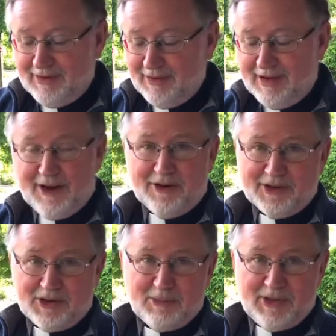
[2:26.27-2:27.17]
Karen
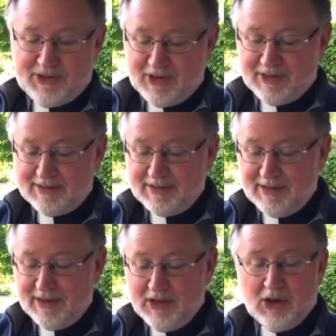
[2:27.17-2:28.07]
simply says,
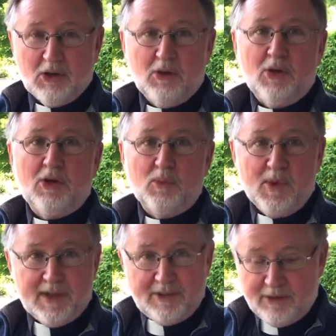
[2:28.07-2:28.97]
well,
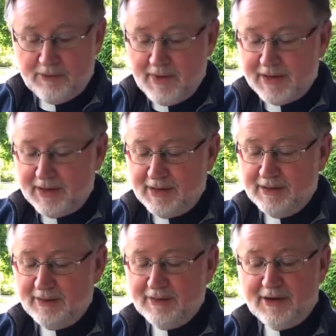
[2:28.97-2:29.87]
when they're ready,
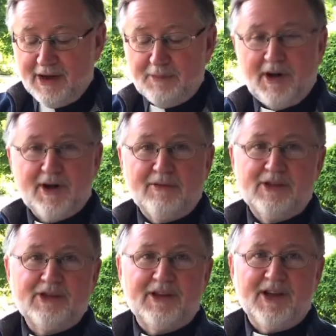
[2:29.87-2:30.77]
come
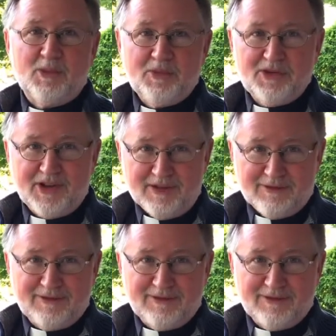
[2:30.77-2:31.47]
harvest and help yourself.